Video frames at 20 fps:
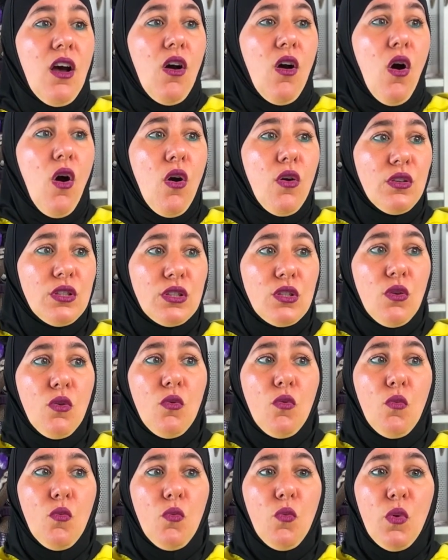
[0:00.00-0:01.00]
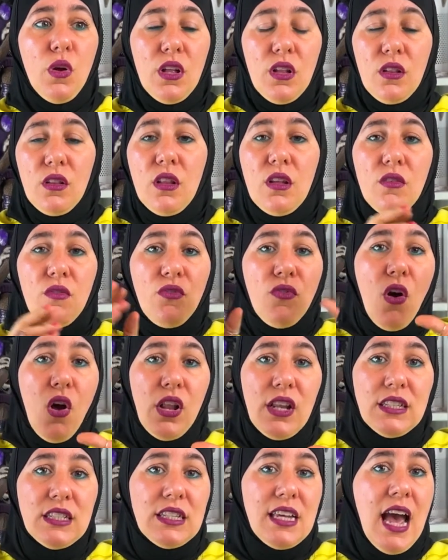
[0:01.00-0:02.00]
also will
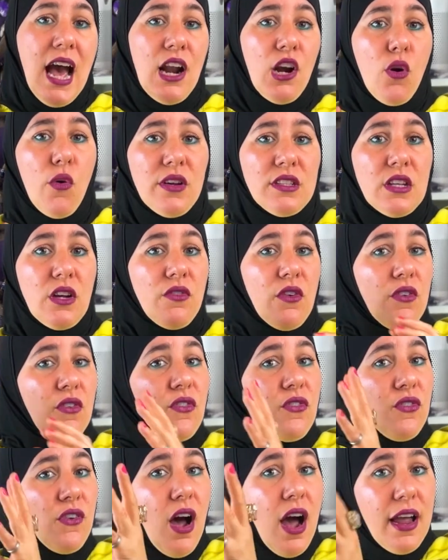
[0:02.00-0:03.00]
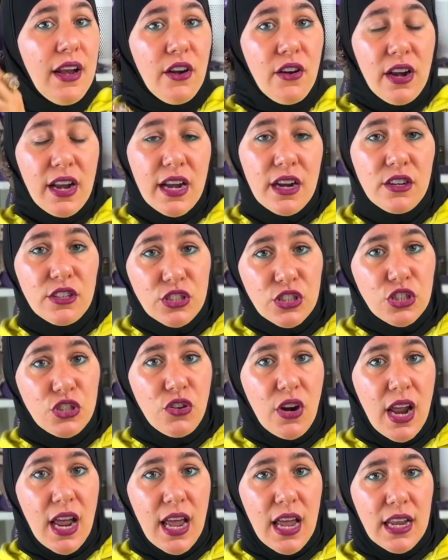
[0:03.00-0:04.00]
fall into categories of a finer hair
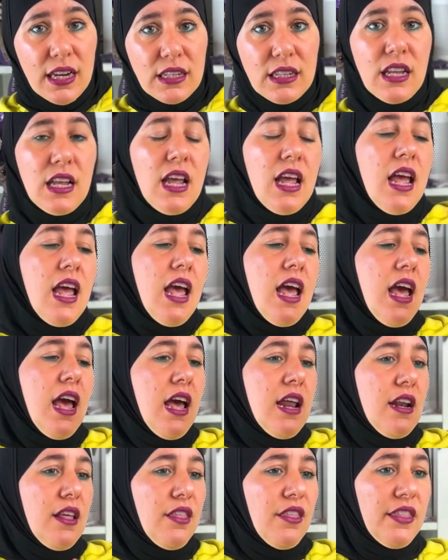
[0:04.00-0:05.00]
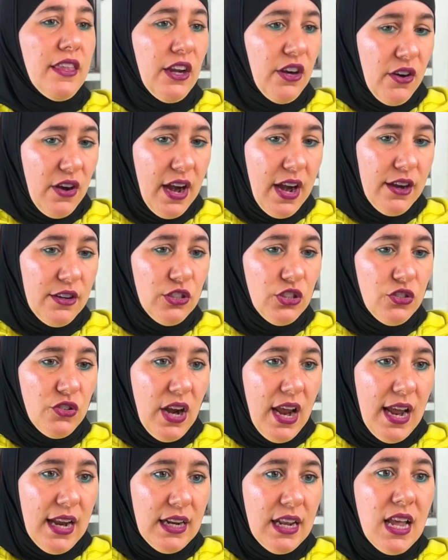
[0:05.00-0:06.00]
strand and a thicker hair
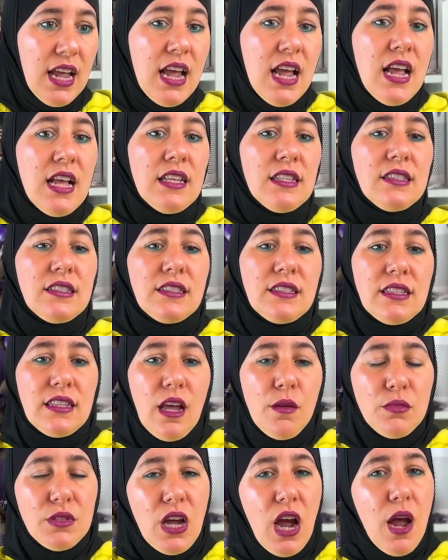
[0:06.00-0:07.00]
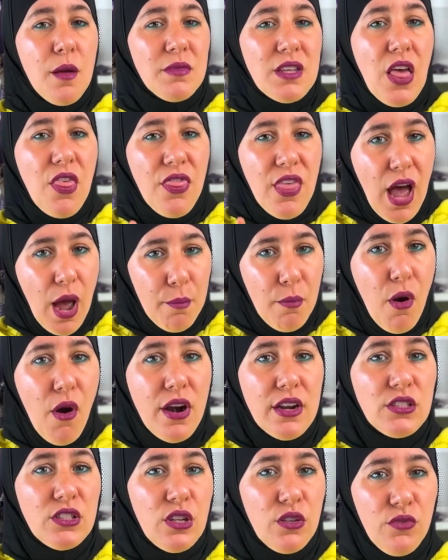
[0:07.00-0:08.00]
strand. Sometimes that
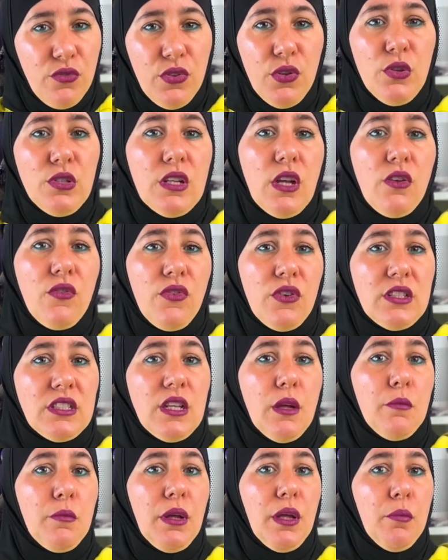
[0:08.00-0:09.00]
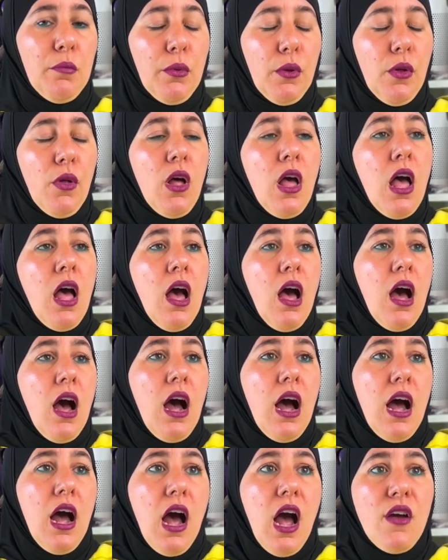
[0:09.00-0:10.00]
part is confusing for some people.
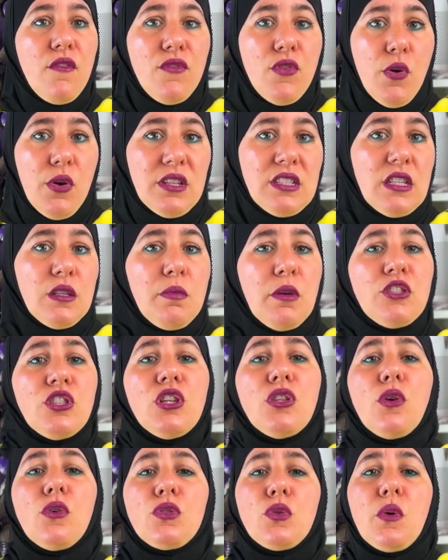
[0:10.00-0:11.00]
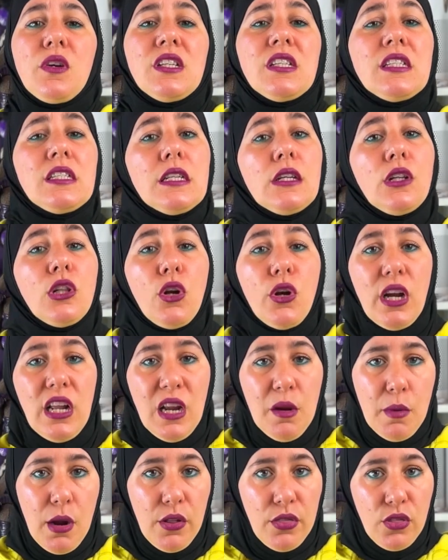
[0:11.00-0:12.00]
I've noticed, especially those who are still
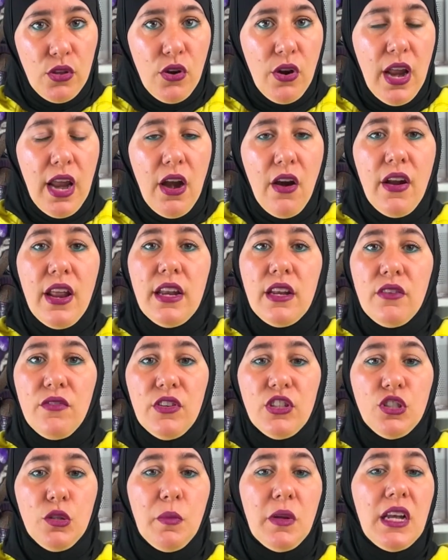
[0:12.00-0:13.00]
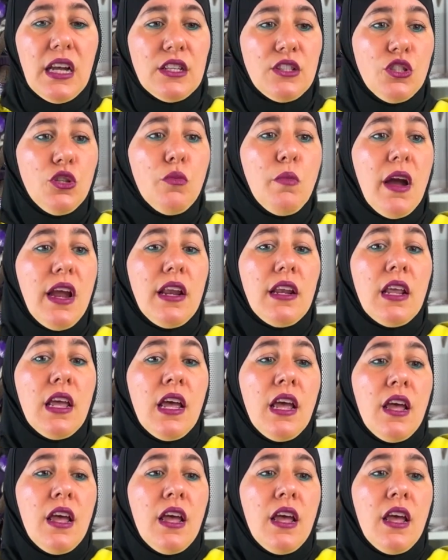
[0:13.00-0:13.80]
learning about their hair individually, because you might